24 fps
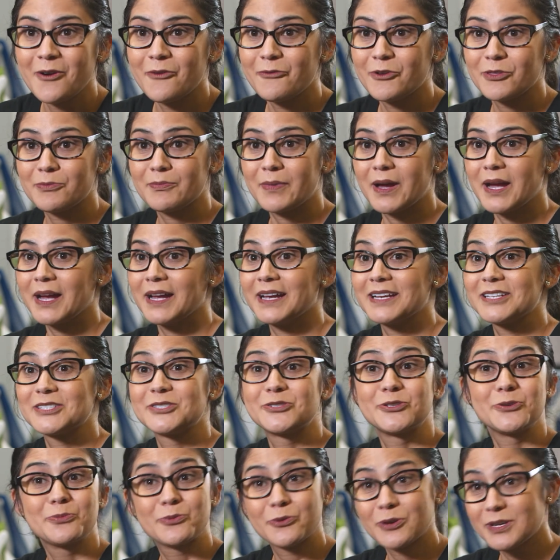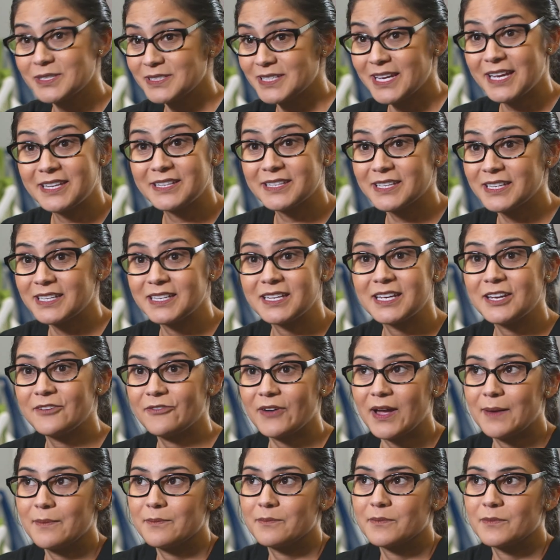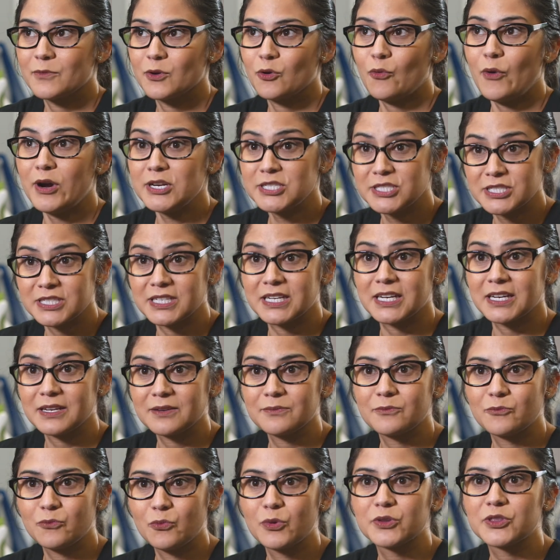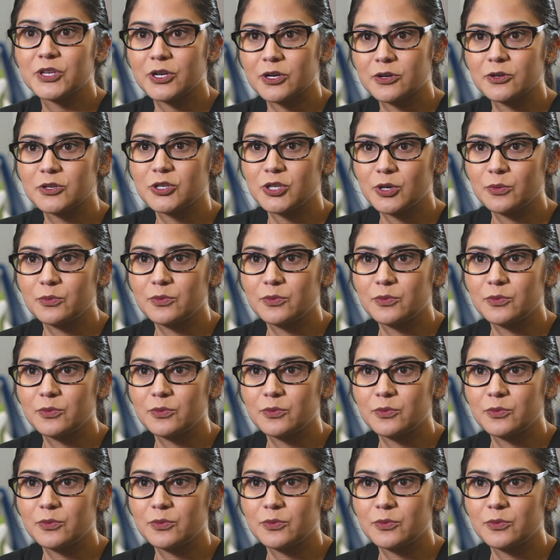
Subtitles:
with my superintendent, if I'm questioning what they're